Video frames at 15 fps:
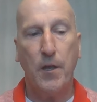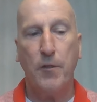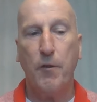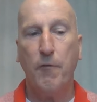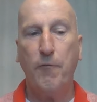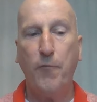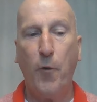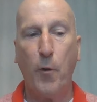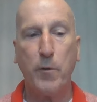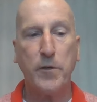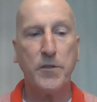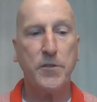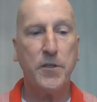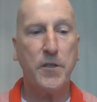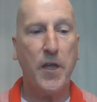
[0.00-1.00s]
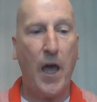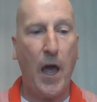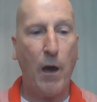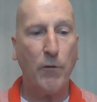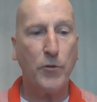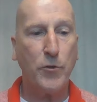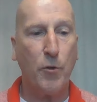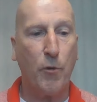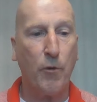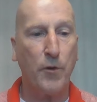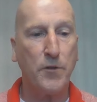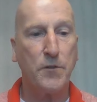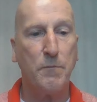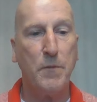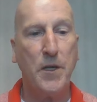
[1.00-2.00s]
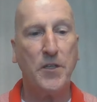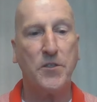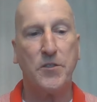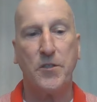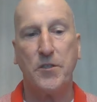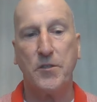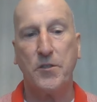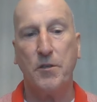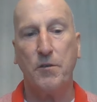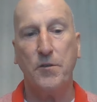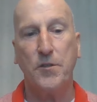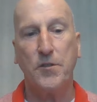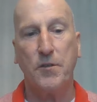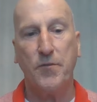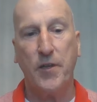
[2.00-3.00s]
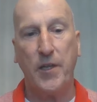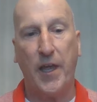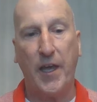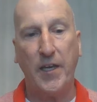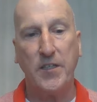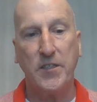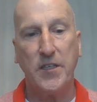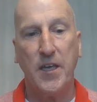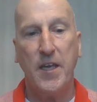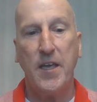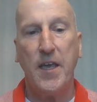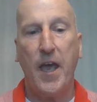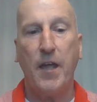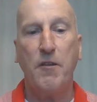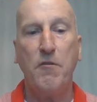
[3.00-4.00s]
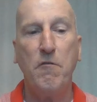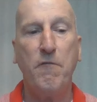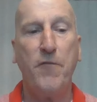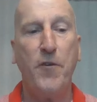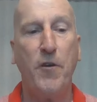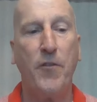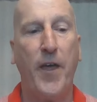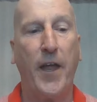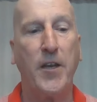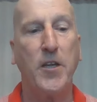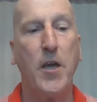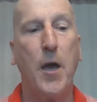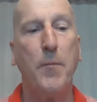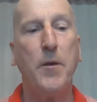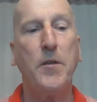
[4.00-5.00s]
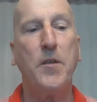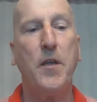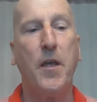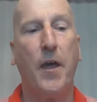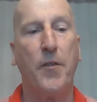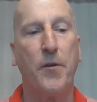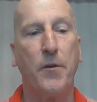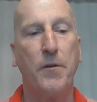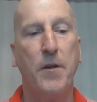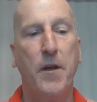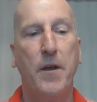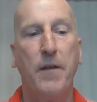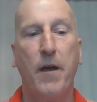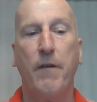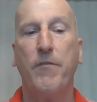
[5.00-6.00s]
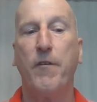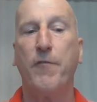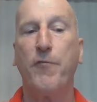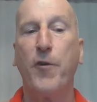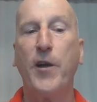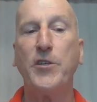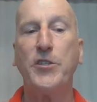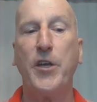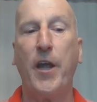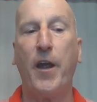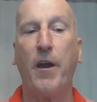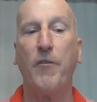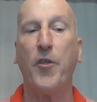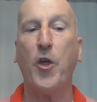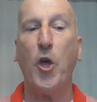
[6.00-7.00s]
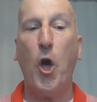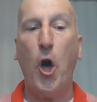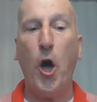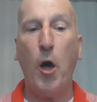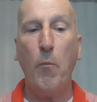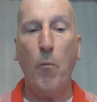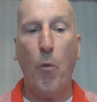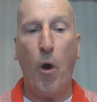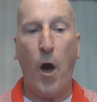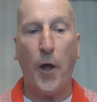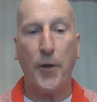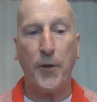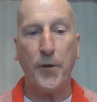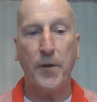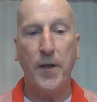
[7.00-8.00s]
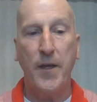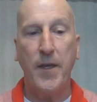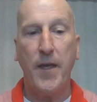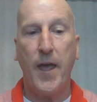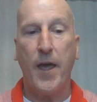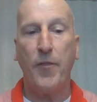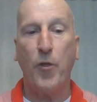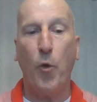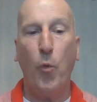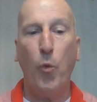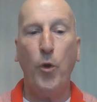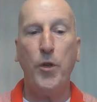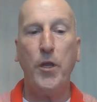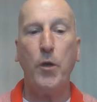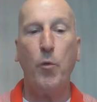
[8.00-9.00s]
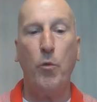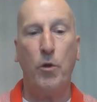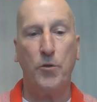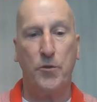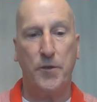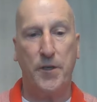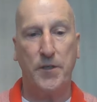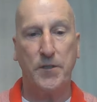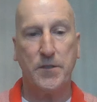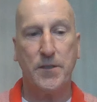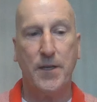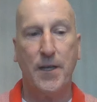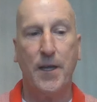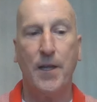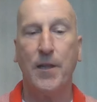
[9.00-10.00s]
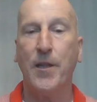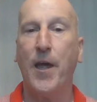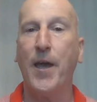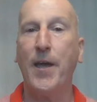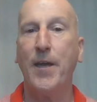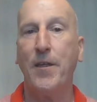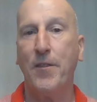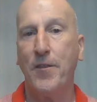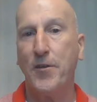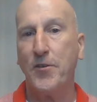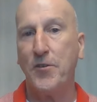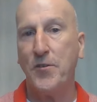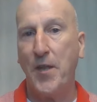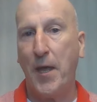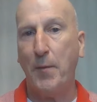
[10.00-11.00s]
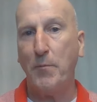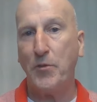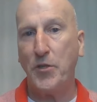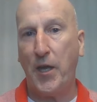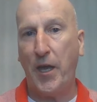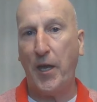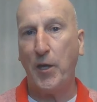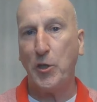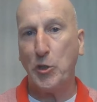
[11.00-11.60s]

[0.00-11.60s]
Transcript: The forested outdoors meets the stillness of the lakes, and you feel that coming together of the fresh air, the calm water, and the woody wilderness, like this namesake